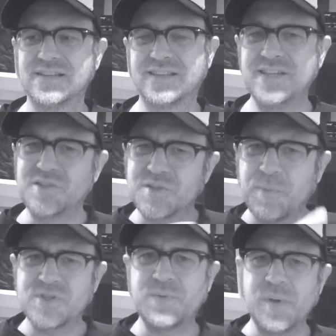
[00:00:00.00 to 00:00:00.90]
Like, these are
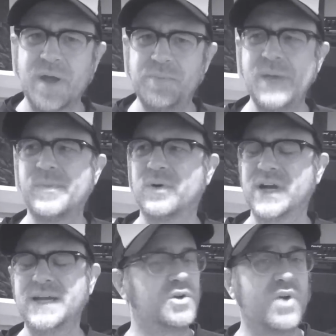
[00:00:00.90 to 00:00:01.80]
supposed to be my people,
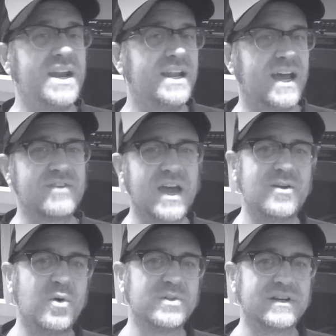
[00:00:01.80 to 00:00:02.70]
right? Granted, I've
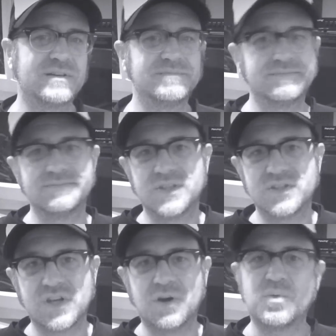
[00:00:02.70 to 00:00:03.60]
gotten older,
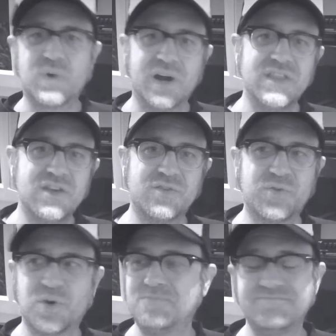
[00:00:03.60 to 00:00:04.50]
so wearing the
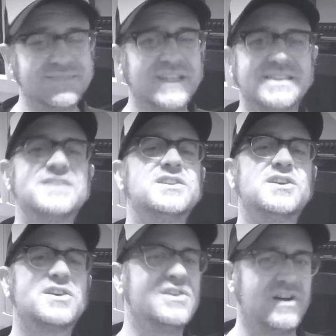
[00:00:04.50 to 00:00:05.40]
uniform doesn't
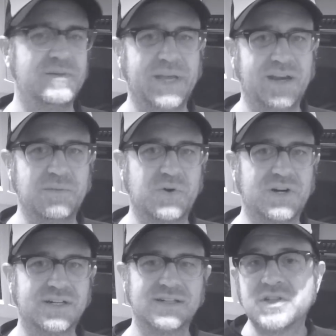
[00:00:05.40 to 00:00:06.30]
look good on me
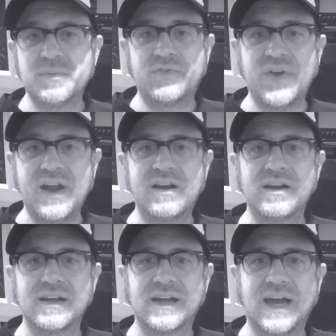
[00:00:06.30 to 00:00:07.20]
anymore. To be fair,
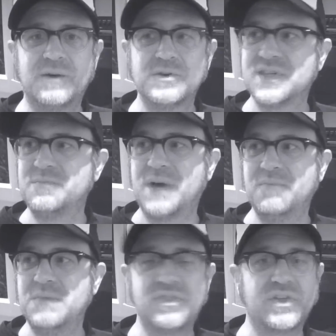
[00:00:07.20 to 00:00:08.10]
I was in my
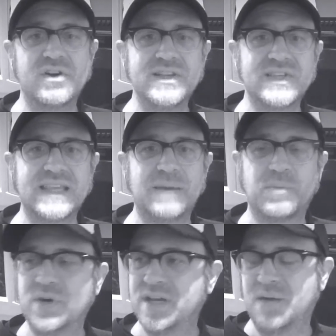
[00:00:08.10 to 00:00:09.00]
mid thirties at that
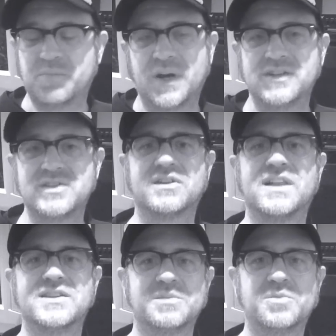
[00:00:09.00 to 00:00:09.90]
point. I probably just looked
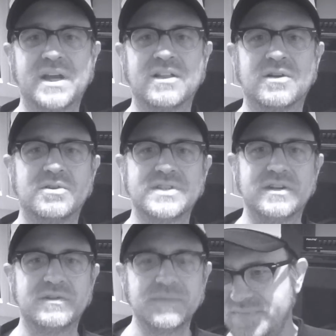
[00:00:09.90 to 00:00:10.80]
like some regular old dude.